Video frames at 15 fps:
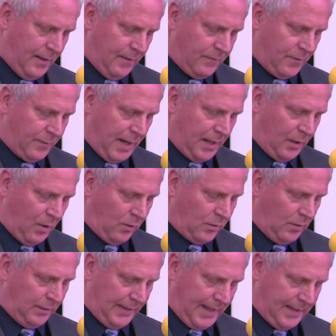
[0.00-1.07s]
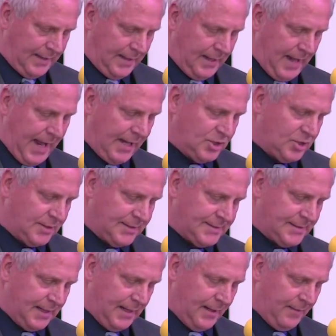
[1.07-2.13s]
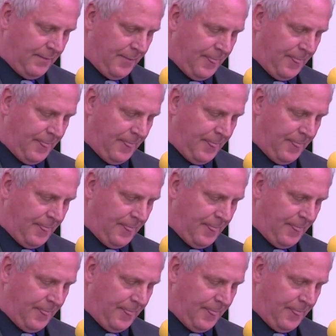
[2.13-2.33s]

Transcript: from a local lending agency.